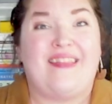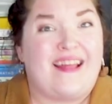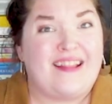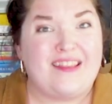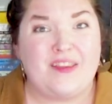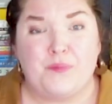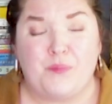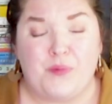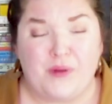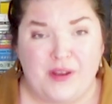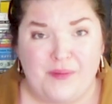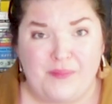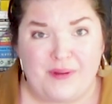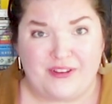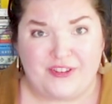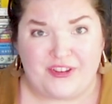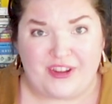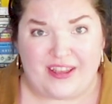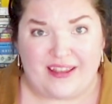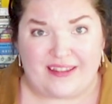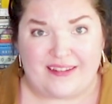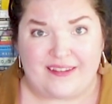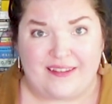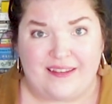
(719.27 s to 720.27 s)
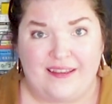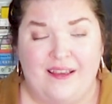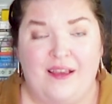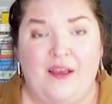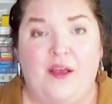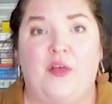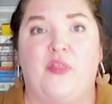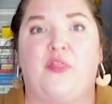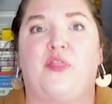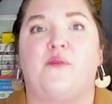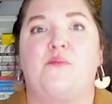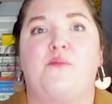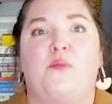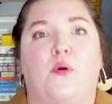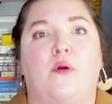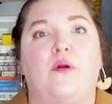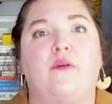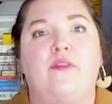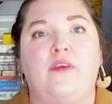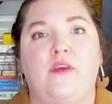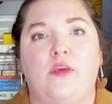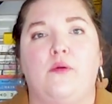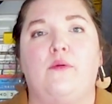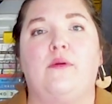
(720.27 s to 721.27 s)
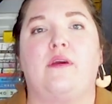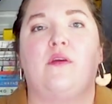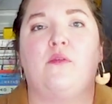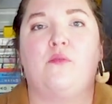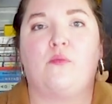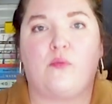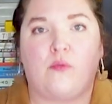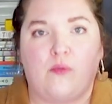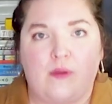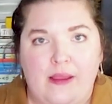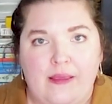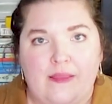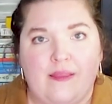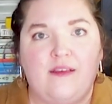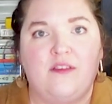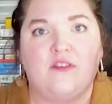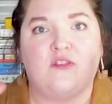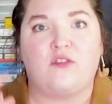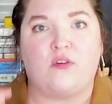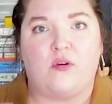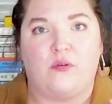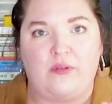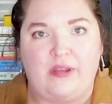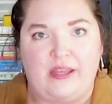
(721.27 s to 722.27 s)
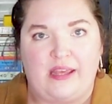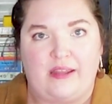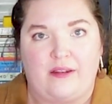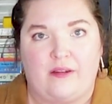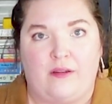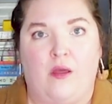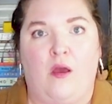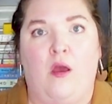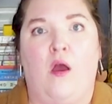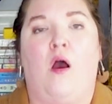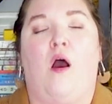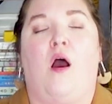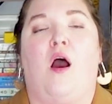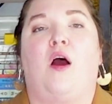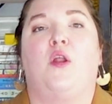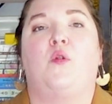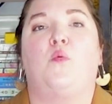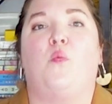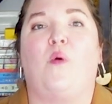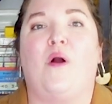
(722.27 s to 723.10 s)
that's pretty much it. The more that you can really zone in on